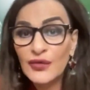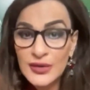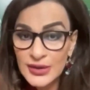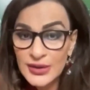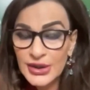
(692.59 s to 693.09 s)

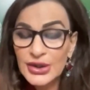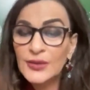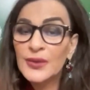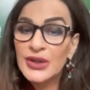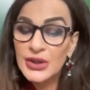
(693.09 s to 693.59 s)

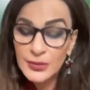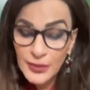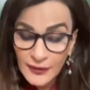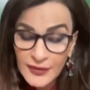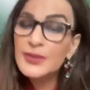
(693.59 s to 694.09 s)
consultation with each
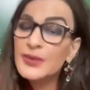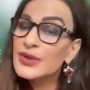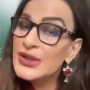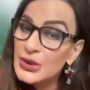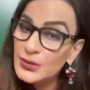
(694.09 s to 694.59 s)
province
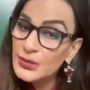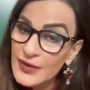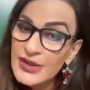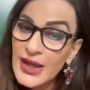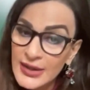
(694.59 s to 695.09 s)
because each
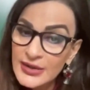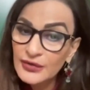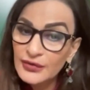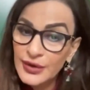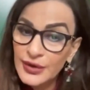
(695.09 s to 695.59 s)
province has
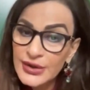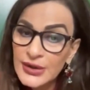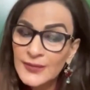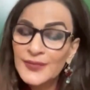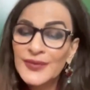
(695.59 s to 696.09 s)

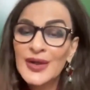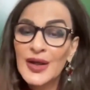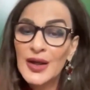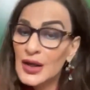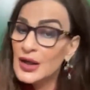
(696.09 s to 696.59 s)

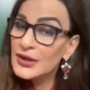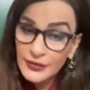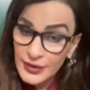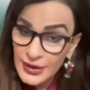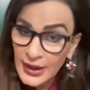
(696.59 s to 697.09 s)
a
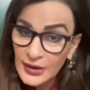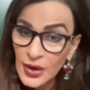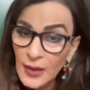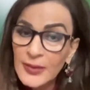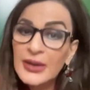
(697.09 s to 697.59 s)
different
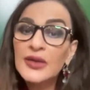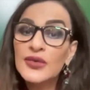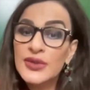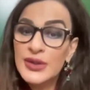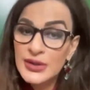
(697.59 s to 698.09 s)
economic
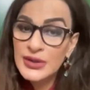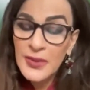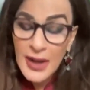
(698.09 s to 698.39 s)
ecosystem